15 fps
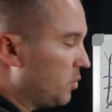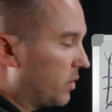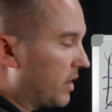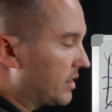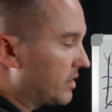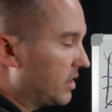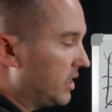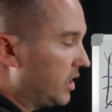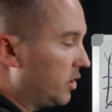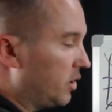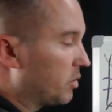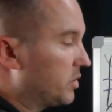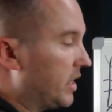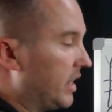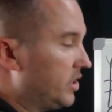
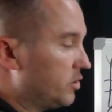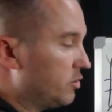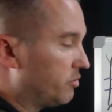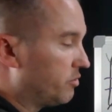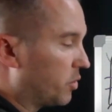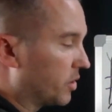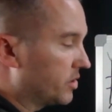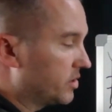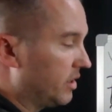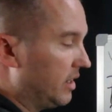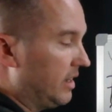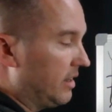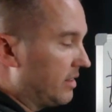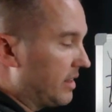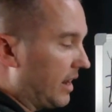rotational force,
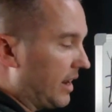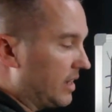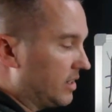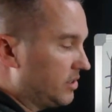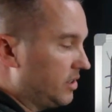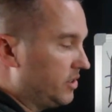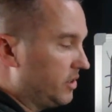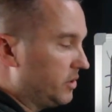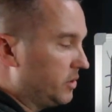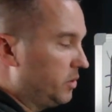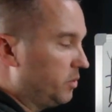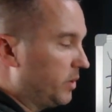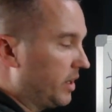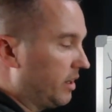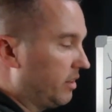that has to do
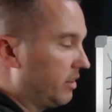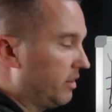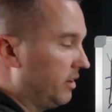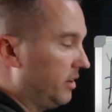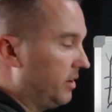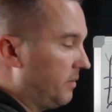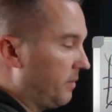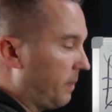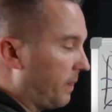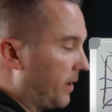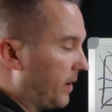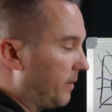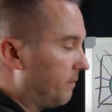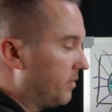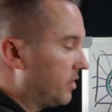with
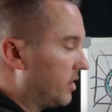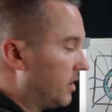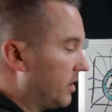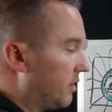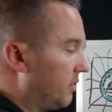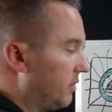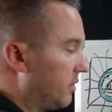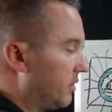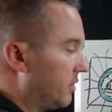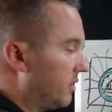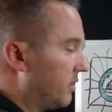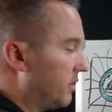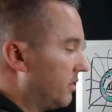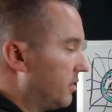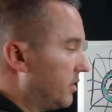the
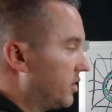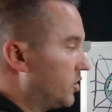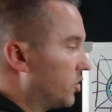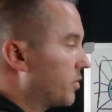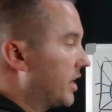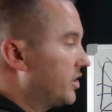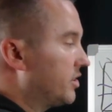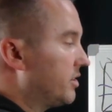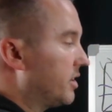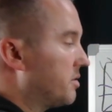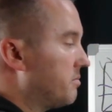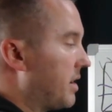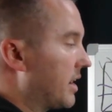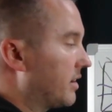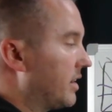direction
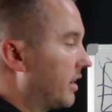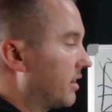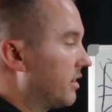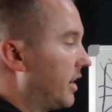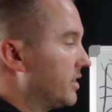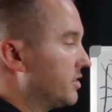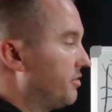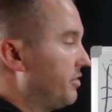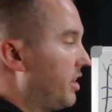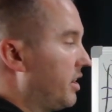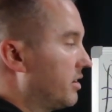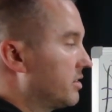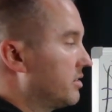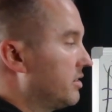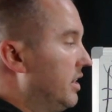of the magnetic lines of
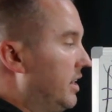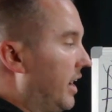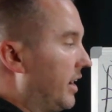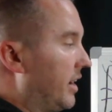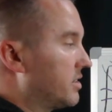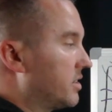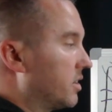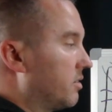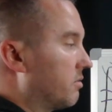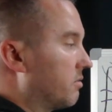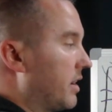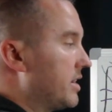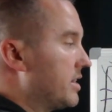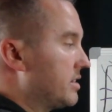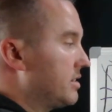flux, and it's the
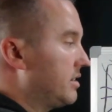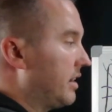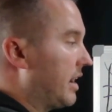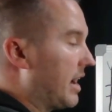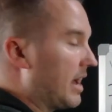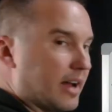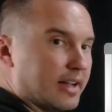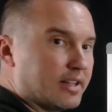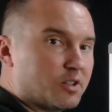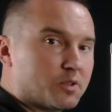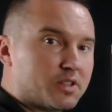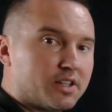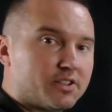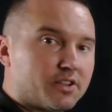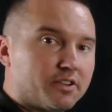greatest at
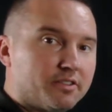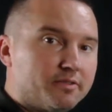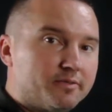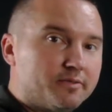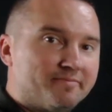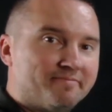isocenter.